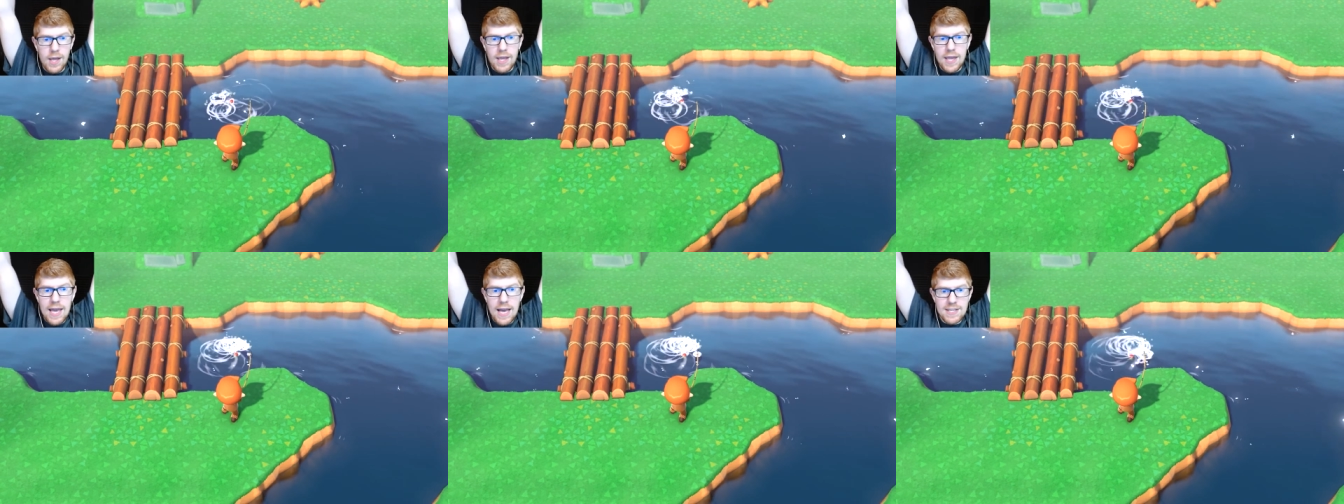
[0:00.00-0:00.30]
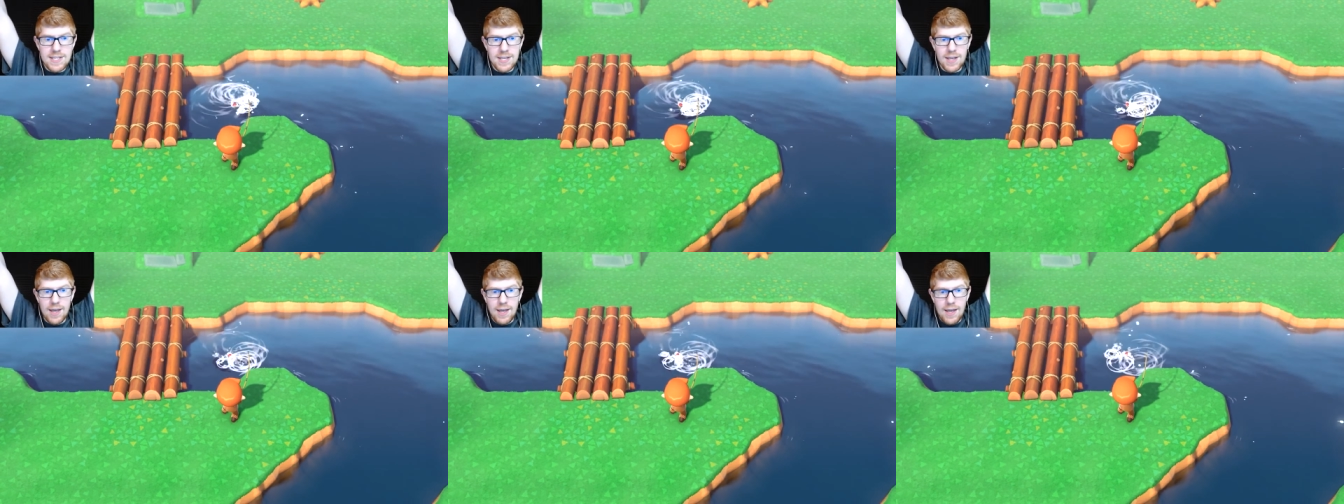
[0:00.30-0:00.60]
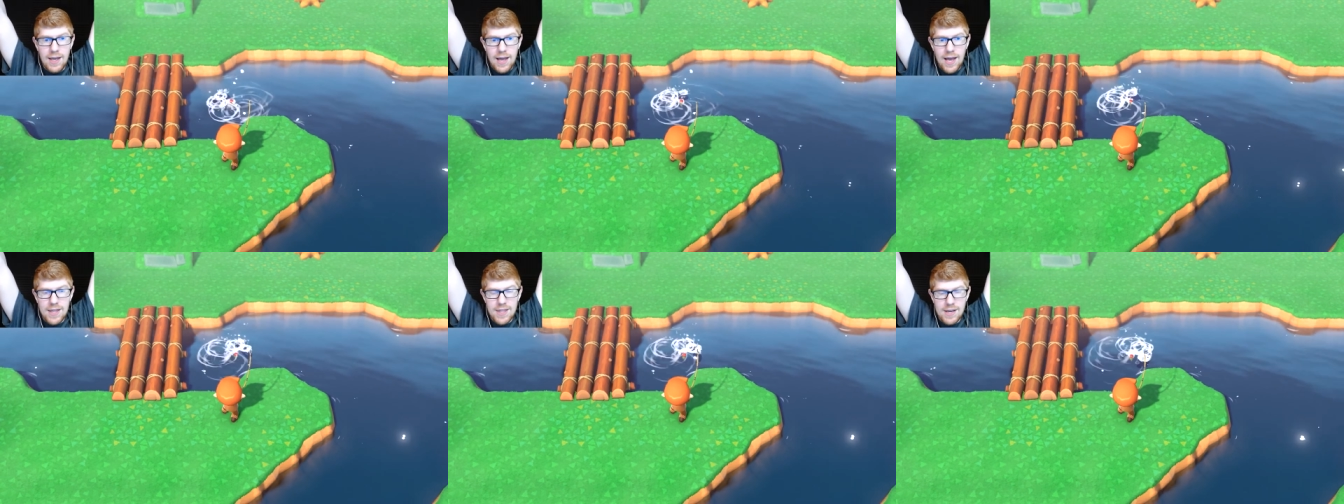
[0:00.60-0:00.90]
Yes,
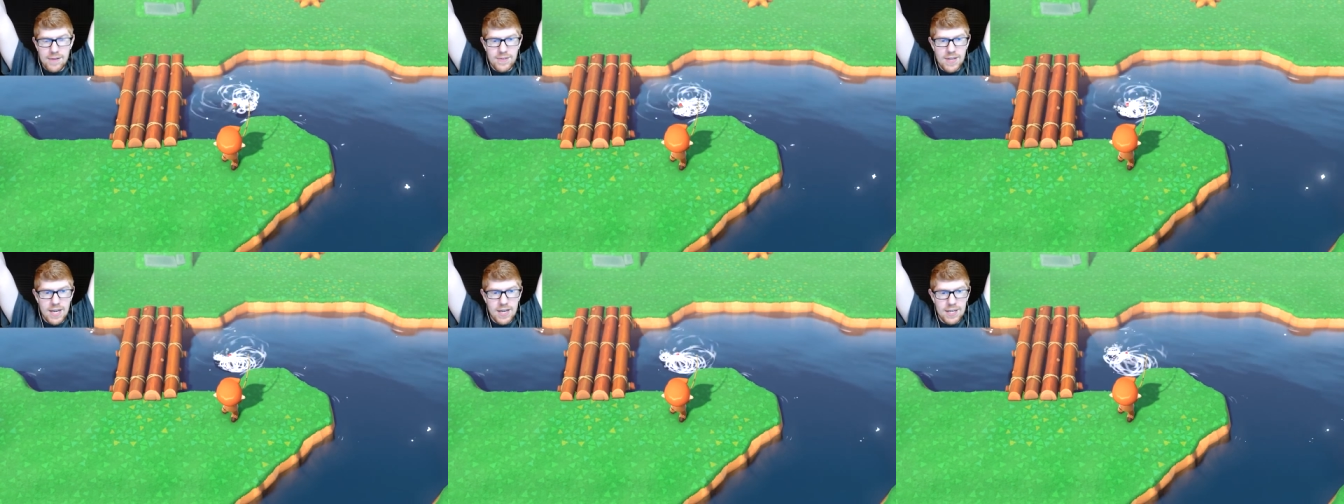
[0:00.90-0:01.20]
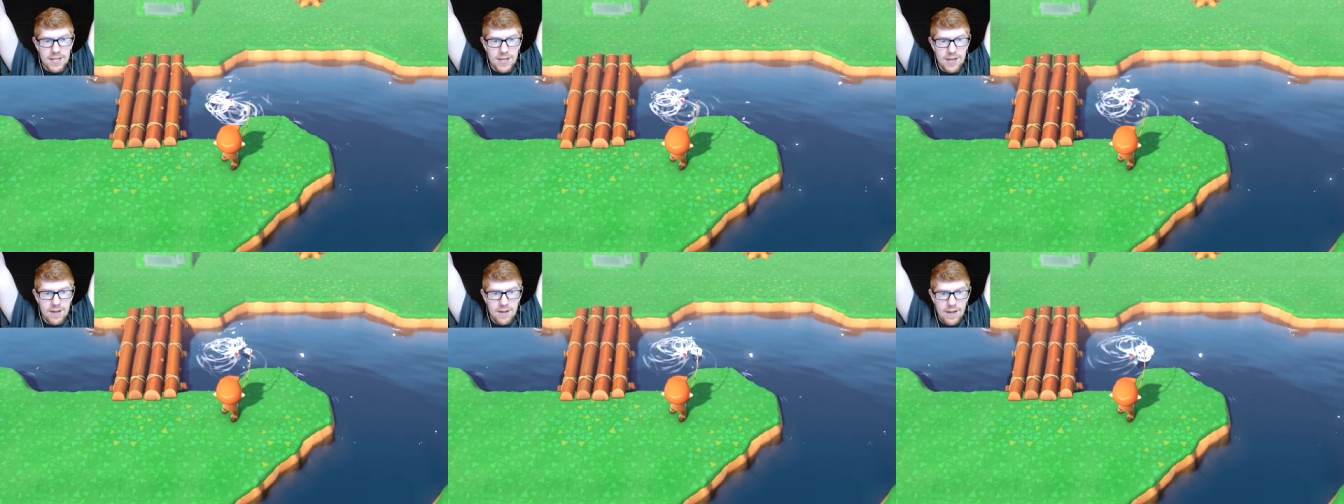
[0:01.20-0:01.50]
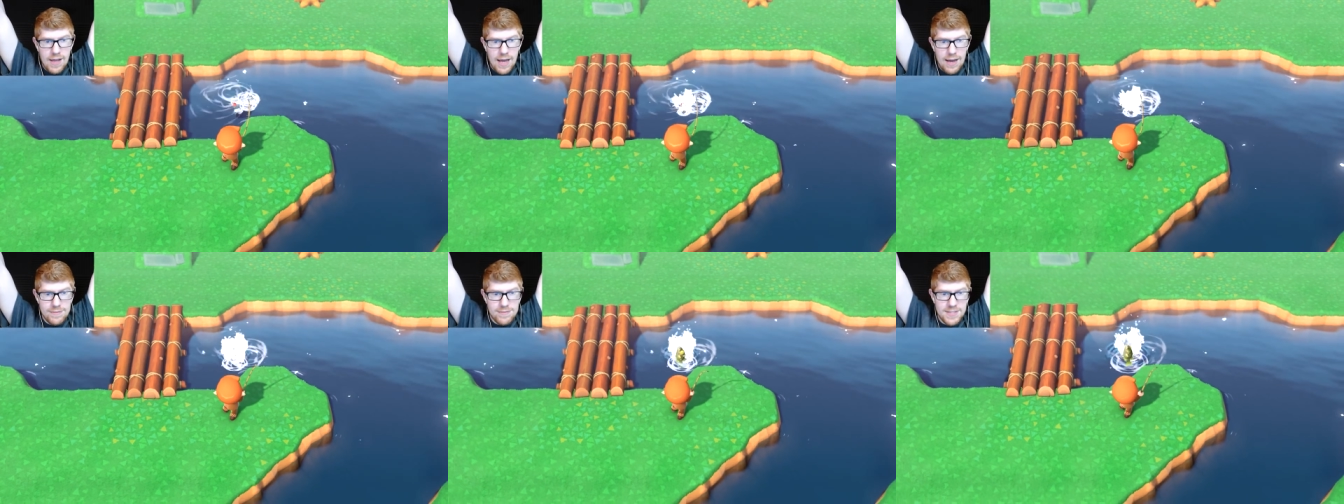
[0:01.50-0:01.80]
I think I've done it.
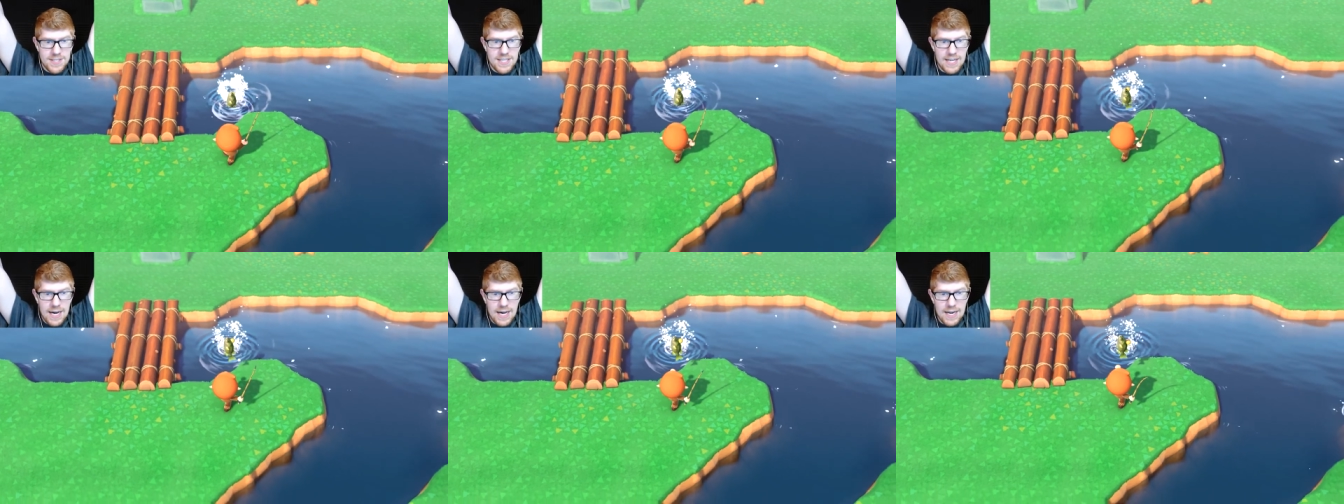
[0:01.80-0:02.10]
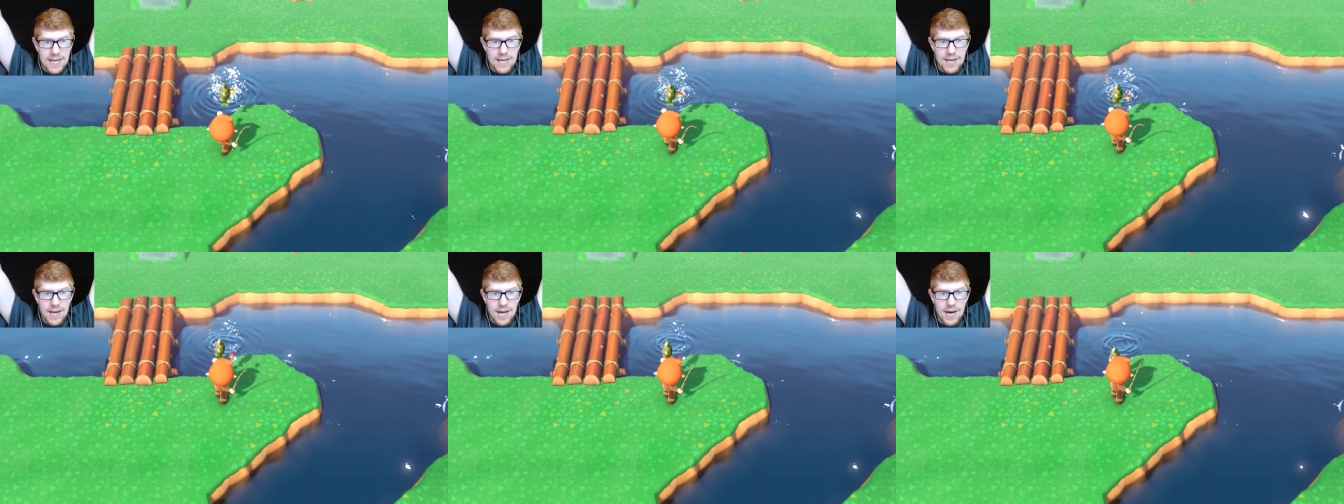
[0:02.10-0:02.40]
I've done it.